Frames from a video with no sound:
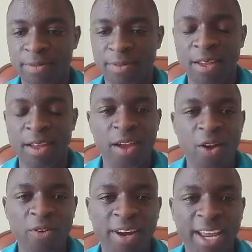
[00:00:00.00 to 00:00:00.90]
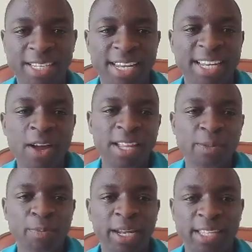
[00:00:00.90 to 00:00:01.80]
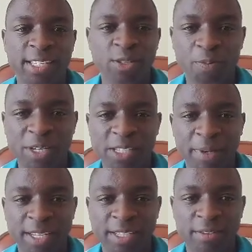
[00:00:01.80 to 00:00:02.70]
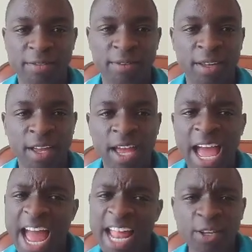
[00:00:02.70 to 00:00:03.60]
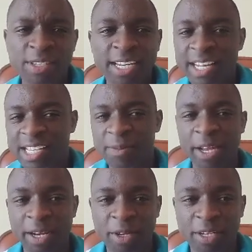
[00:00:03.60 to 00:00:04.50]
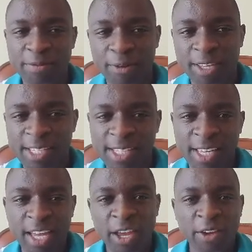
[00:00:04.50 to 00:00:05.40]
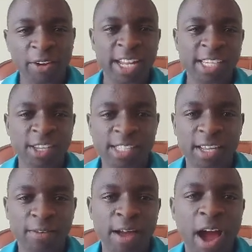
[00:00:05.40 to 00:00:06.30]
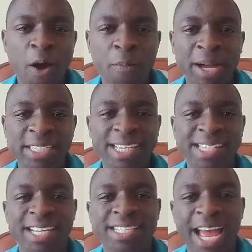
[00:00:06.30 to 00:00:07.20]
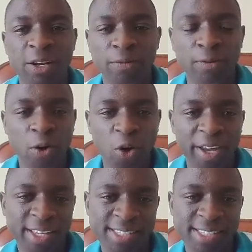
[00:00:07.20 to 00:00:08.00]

All right, now let's bring this to perspective. I'll use a little experiment for this. You can ask yourself, how much is a ton of coins?